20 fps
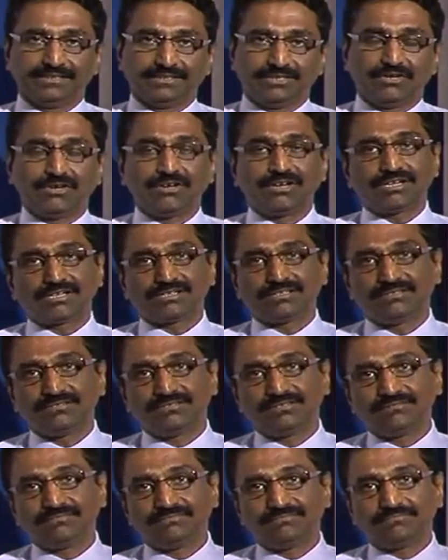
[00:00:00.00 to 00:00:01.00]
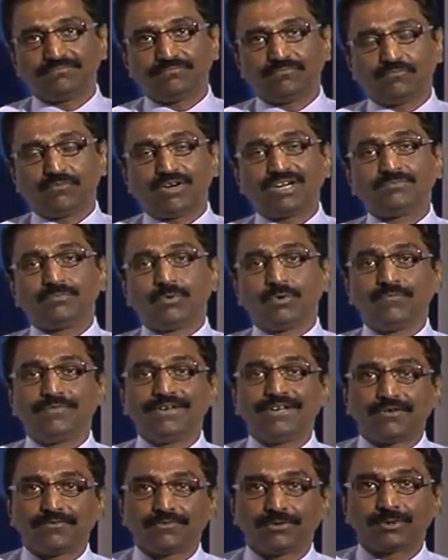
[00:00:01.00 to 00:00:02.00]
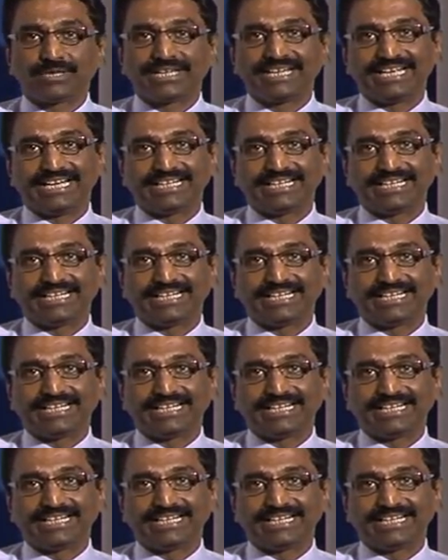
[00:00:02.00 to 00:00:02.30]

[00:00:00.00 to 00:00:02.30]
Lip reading: Or one more way of looking